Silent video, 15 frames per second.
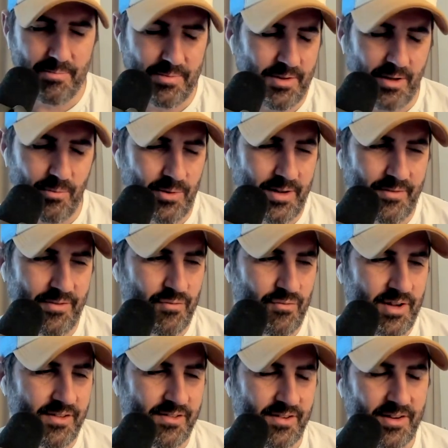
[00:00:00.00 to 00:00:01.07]
Yeah, whatever the
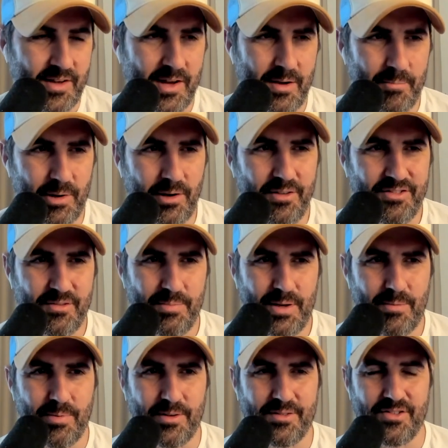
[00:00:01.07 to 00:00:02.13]
reason, but lots of
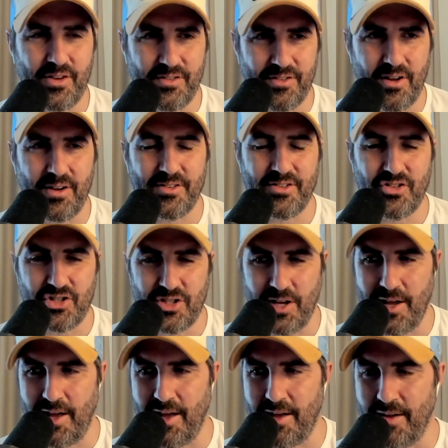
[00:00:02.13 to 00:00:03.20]
people are starting to
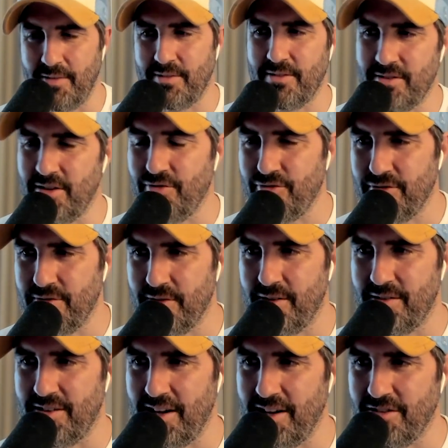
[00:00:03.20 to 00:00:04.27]
share
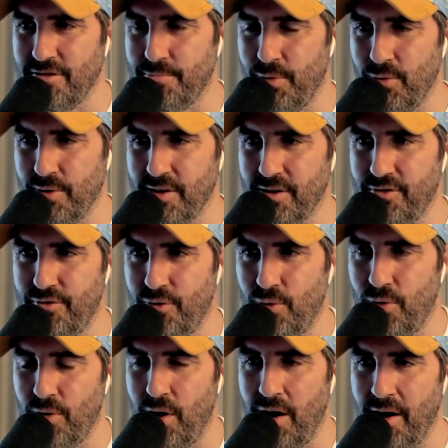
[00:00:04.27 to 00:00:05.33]
different data points
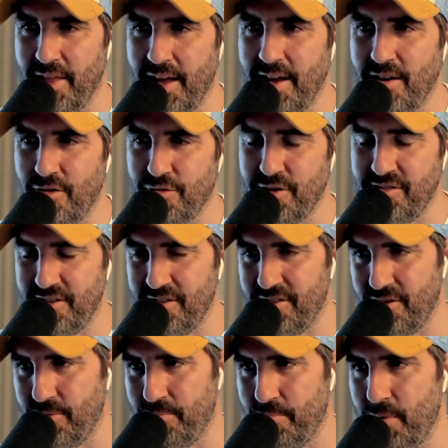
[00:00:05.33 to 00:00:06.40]
for either
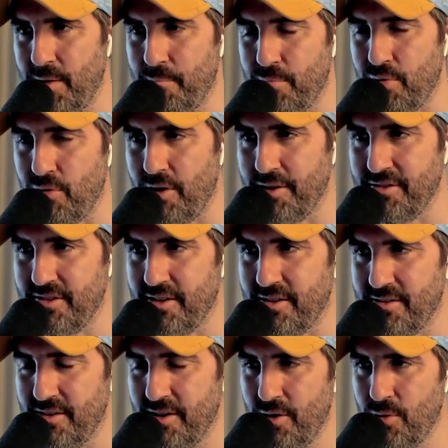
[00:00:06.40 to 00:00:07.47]
increases in
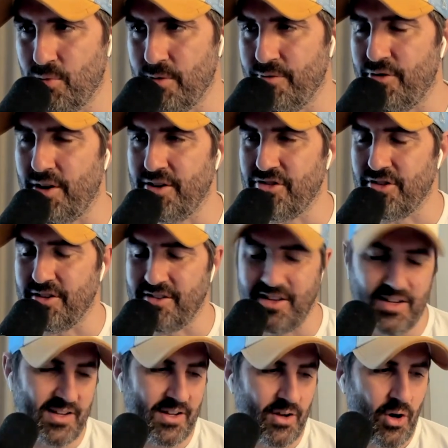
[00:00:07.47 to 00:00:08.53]
prices where inflation is
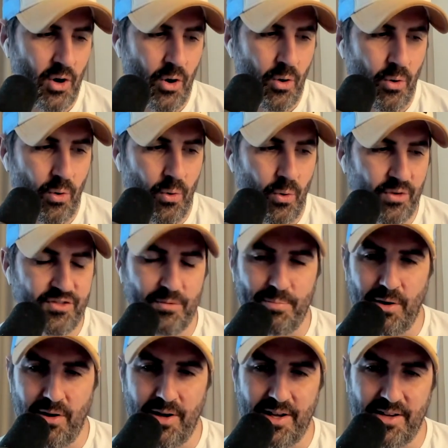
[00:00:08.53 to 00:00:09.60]
hitting or
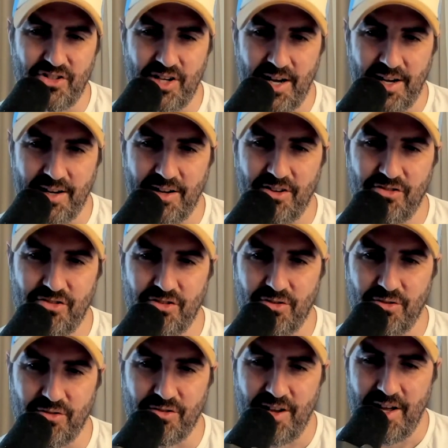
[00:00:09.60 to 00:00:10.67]
supply chain
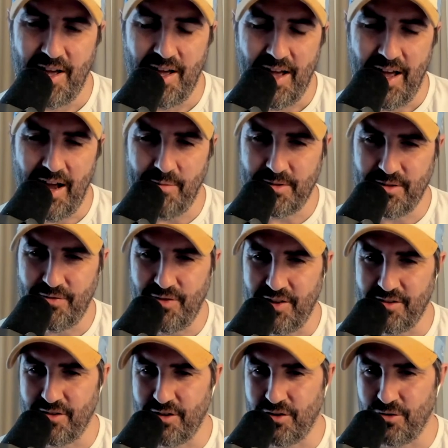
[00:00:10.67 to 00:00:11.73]
issues. How much of
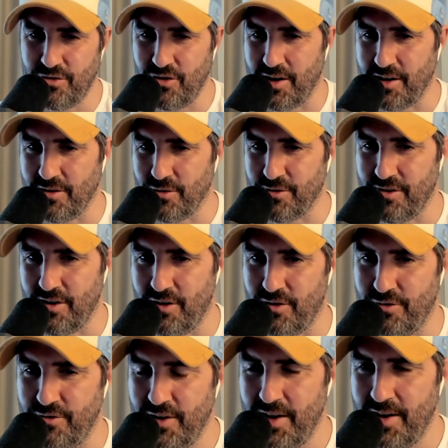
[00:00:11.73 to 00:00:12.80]
this are you tracking yourself?